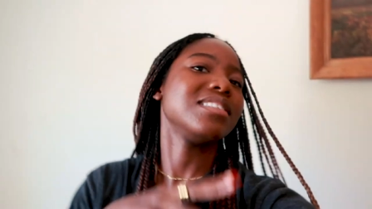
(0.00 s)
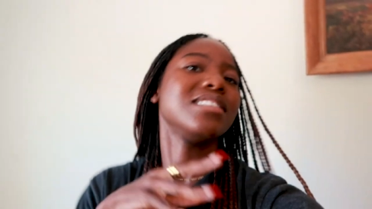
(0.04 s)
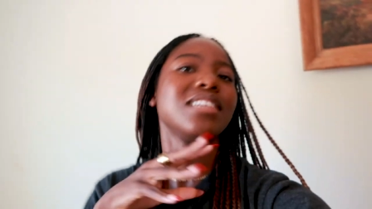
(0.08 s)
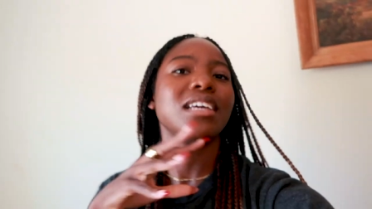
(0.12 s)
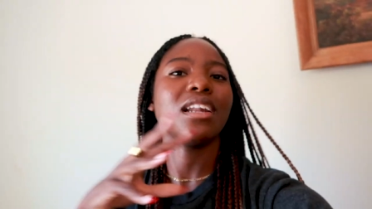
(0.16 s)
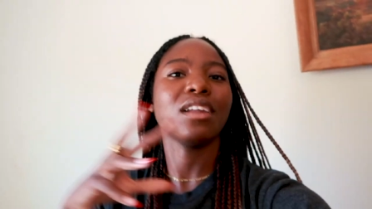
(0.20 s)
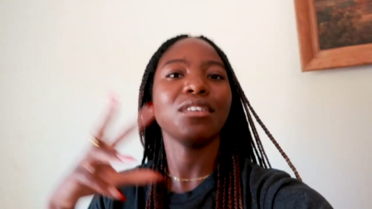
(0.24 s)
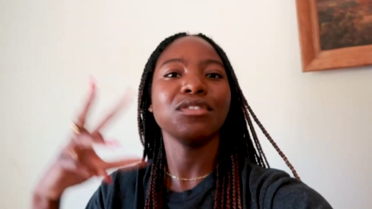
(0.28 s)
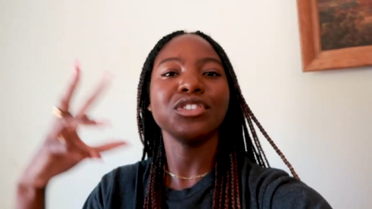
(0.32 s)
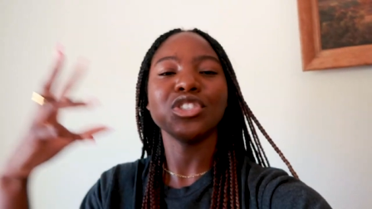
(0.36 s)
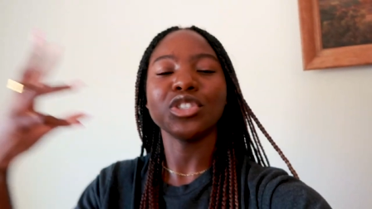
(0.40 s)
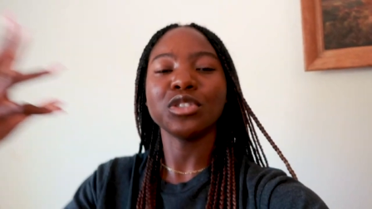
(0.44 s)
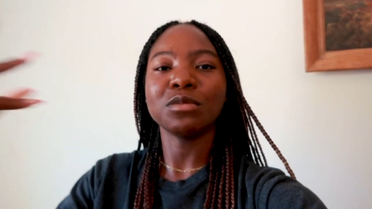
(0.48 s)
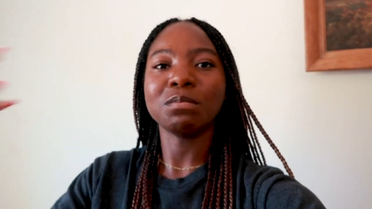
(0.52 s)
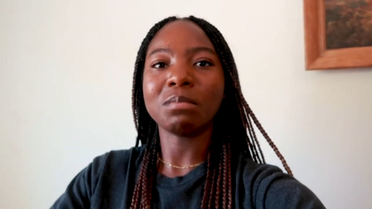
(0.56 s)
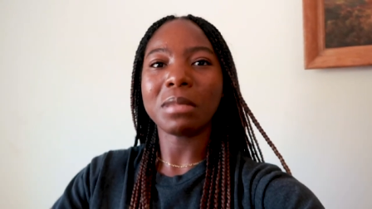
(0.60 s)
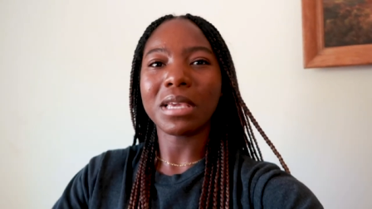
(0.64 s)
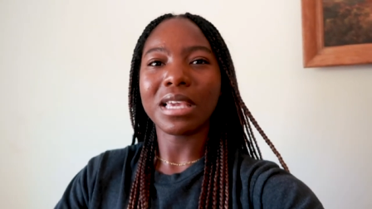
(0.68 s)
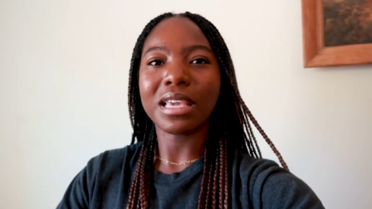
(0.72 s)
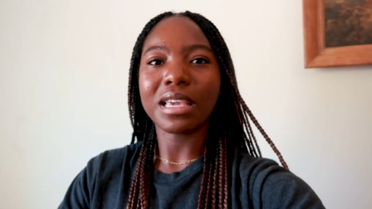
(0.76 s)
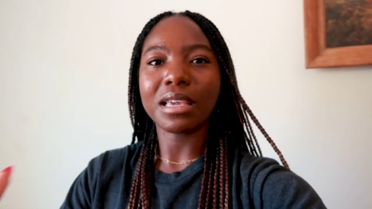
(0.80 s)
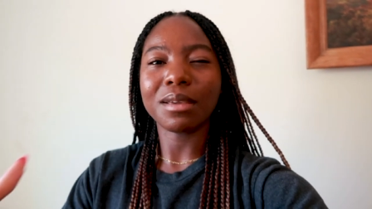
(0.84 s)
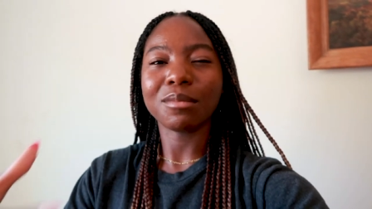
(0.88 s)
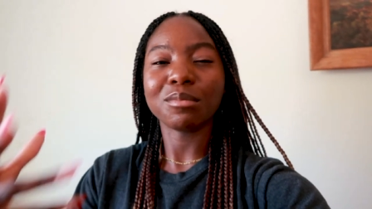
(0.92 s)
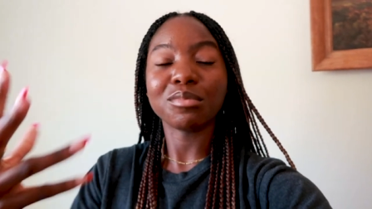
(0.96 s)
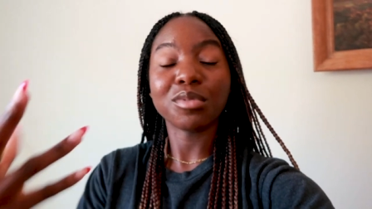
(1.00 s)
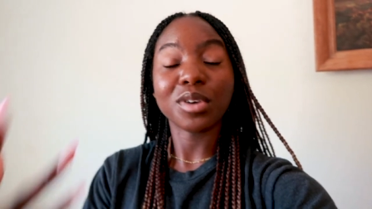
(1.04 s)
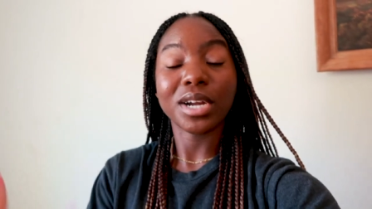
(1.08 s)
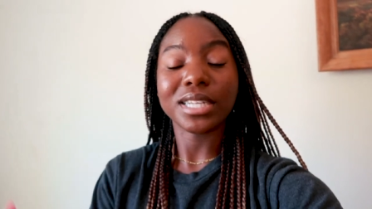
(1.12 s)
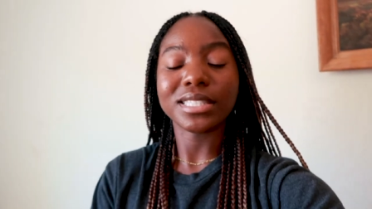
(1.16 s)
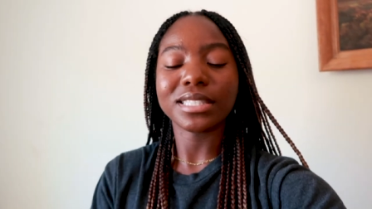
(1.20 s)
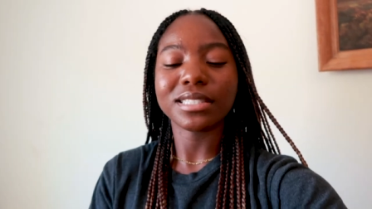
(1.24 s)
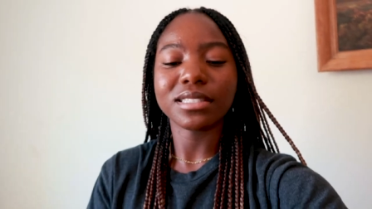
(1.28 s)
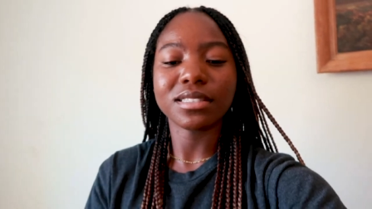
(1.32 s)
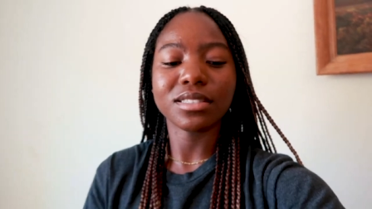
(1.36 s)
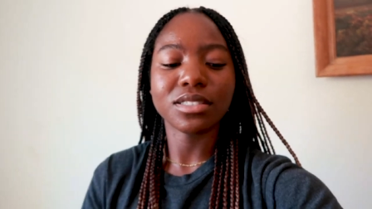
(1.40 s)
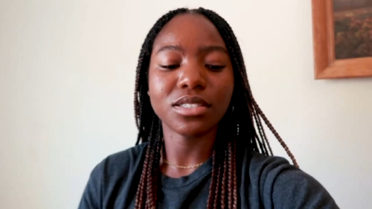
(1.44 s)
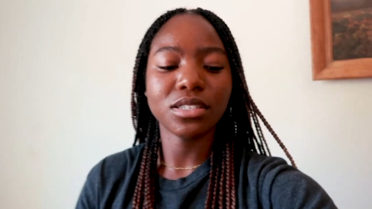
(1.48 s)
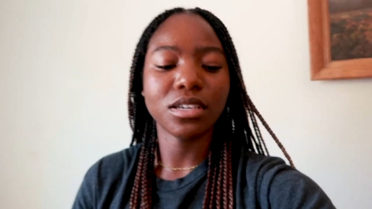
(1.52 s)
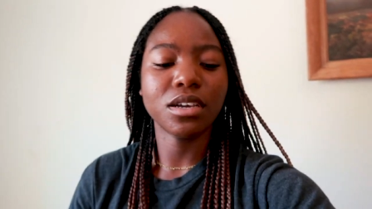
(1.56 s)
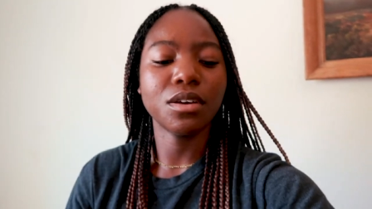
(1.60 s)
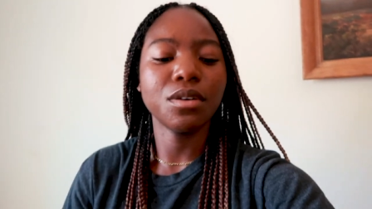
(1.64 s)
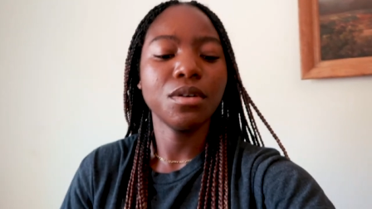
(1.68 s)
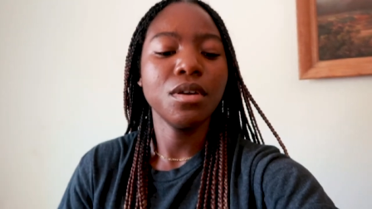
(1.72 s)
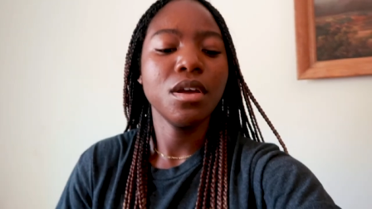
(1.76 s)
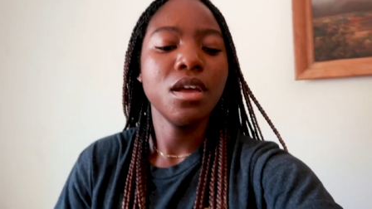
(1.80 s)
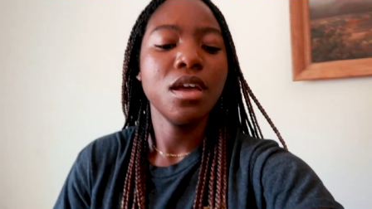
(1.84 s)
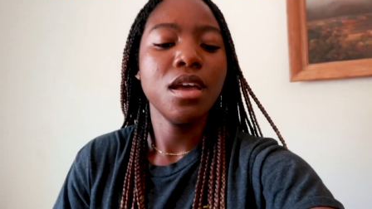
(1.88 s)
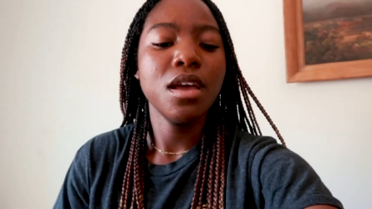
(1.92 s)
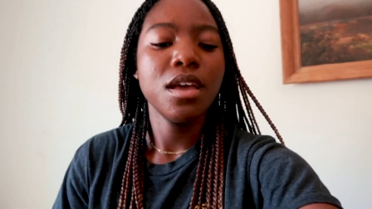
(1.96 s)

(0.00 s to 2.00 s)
instead of just being present. So